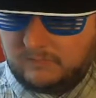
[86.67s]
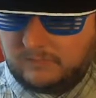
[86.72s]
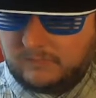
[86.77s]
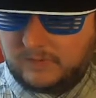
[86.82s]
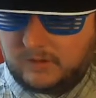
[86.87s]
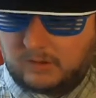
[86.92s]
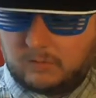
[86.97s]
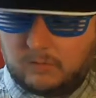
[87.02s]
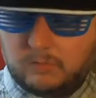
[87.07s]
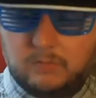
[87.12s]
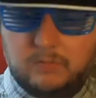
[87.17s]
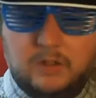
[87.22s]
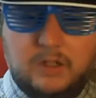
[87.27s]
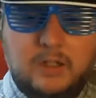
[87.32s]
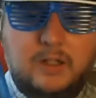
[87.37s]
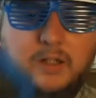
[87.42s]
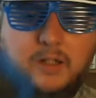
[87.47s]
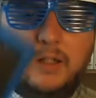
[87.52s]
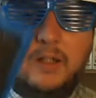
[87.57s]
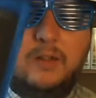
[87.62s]
Next one we
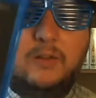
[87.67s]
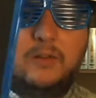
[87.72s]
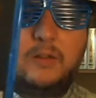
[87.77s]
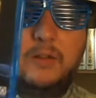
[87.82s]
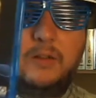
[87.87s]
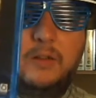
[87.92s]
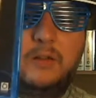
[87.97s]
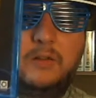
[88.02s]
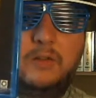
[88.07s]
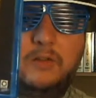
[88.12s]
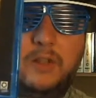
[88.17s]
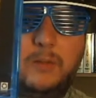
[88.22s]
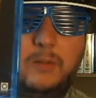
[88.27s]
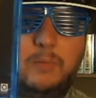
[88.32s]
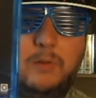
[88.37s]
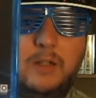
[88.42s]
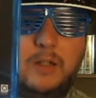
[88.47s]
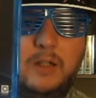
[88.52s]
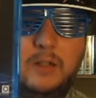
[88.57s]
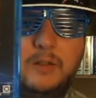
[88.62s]
got is uh,
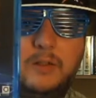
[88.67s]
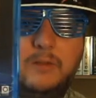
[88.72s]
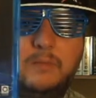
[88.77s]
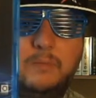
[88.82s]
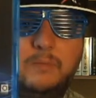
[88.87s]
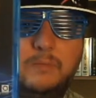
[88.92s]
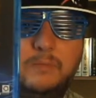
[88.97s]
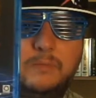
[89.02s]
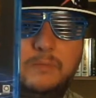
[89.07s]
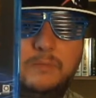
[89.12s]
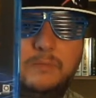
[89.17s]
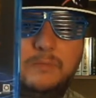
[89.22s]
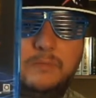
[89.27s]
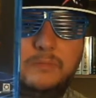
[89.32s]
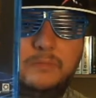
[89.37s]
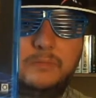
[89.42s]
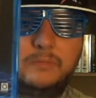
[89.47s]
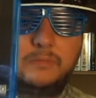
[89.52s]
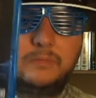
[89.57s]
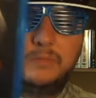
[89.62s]
Sleepy Hollow.
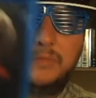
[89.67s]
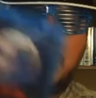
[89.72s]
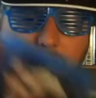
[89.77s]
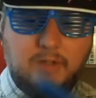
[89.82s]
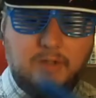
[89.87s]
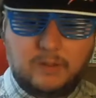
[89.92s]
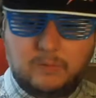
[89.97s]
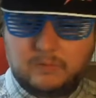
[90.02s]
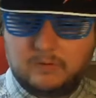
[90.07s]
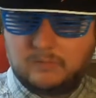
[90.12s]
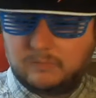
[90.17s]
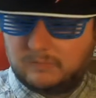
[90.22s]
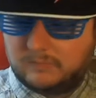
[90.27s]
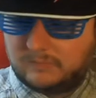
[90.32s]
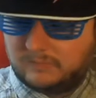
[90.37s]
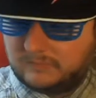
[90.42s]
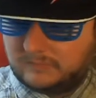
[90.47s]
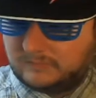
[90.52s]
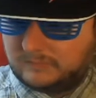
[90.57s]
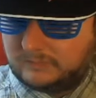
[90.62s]
Love that one.
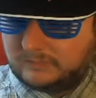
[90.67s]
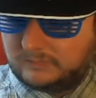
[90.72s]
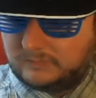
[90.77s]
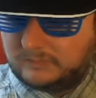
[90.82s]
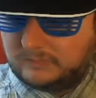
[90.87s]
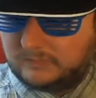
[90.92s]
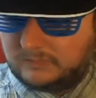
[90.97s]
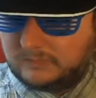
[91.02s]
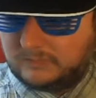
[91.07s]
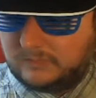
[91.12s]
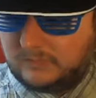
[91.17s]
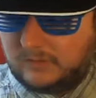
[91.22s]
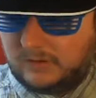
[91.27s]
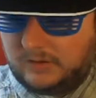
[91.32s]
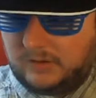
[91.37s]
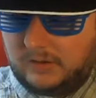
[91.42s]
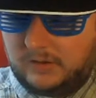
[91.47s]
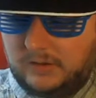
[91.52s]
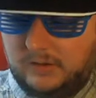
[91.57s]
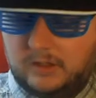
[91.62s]

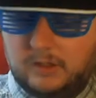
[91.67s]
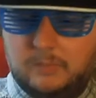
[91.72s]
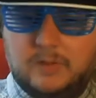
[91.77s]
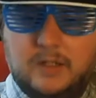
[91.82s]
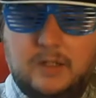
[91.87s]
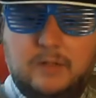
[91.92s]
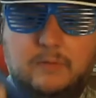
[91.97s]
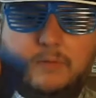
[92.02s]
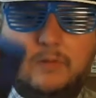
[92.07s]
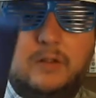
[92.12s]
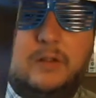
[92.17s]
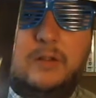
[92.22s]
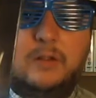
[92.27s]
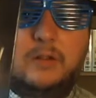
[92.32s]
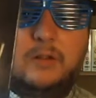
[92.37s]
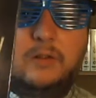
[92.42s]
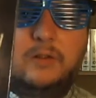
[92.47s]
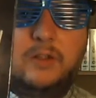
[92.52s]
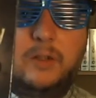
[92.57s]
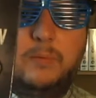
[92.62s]
Then we have the
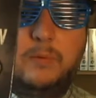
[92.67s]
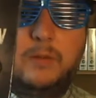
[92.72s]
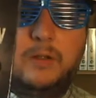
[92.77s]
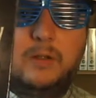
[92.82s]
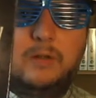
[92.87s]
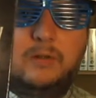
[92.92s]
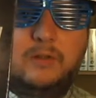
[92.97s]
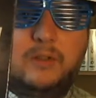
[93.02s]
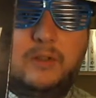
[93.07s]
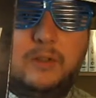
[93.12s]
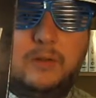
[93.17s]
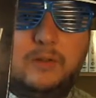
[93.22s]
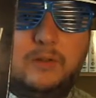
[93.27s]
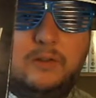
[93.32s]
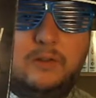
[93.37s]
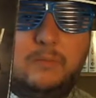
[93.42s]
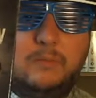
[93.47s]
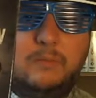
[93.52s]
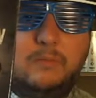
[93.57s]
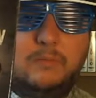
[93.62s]
CPL
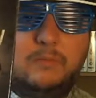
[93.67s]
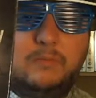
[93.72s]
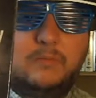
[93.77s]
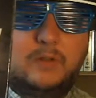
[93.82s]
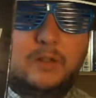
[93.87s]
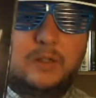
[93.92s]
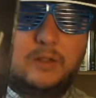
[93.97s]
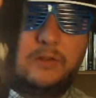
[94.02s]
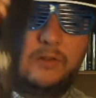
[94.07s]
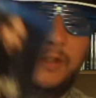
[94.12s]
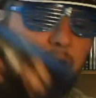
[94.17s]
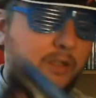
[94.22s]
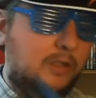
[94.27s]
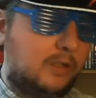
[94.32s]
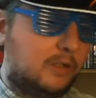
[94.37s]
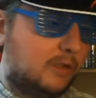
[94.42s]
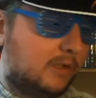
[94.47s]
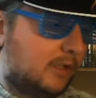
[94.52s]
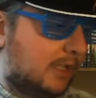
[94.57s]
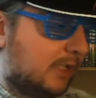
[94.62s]
series. That sadly
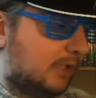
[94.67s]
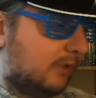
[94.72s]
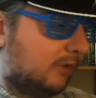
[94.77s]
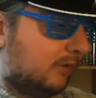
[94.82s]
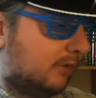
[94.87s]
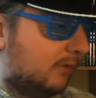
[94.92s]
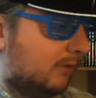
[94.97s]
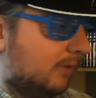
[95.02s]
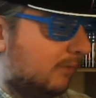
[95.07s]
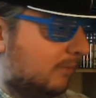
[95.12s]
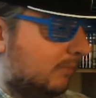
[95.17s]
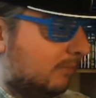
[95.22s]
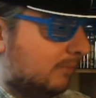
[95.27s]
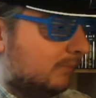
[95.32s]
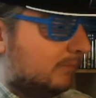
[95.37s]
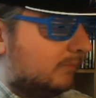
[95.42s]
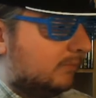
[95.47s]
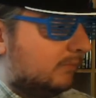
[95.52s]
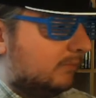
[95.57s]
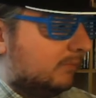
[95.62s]
got cancelled.
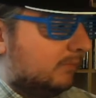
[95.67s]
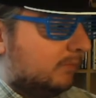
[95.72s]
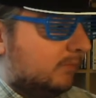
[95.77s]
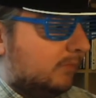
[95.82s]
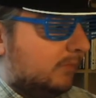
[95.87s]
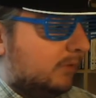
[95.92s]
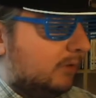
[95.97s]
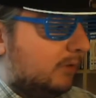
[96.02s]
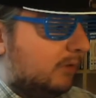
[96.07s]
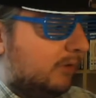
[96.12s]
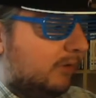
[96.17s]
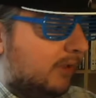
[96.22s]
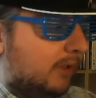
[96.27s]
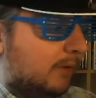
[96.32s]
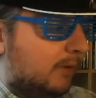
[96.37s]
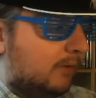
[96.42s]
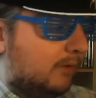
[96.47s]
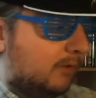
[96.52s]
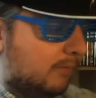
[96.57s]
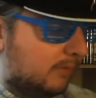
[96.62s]
Good
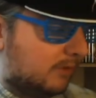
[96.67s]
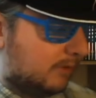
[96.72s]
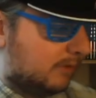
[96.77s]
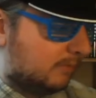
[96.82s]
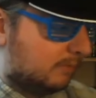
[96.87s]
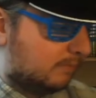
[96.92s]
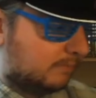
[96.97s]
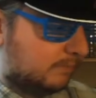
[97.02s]
series as well.